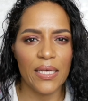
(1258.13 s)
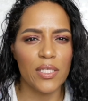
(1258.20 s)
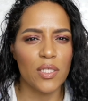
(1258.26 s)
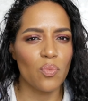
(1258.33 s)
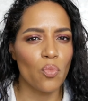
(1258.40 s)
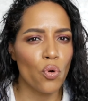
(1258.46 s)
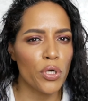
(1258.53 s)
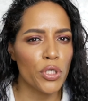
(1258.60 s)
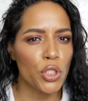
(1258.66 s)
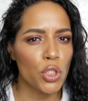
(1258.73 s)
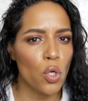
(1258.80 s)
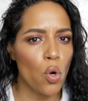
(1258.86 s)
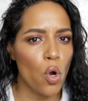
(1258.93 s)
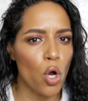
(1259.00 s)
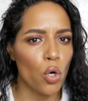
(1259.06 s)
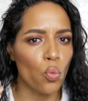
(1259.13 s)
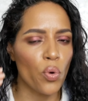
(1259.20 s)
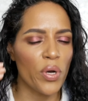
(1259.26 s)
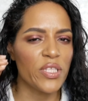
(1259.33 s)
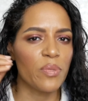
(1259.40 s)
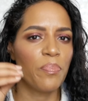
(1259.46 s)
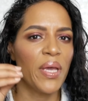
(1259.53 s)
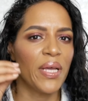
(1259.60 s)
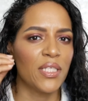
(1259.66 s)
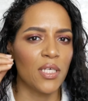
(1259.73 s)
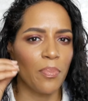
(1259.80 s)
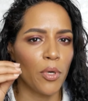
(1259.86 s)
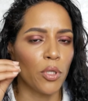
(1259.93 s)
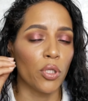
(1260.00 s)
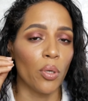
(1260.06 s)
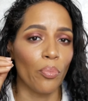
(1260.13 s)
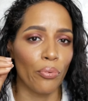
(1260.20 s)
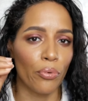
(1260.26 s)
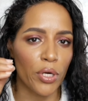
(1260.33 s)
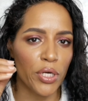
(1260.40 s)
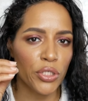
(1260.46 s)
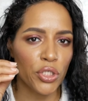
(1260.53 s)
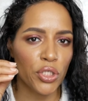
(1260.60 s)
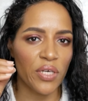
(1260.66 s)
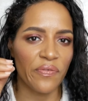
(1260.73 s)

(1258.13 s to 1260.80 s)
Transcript: It's more so on what's picked up on the brush,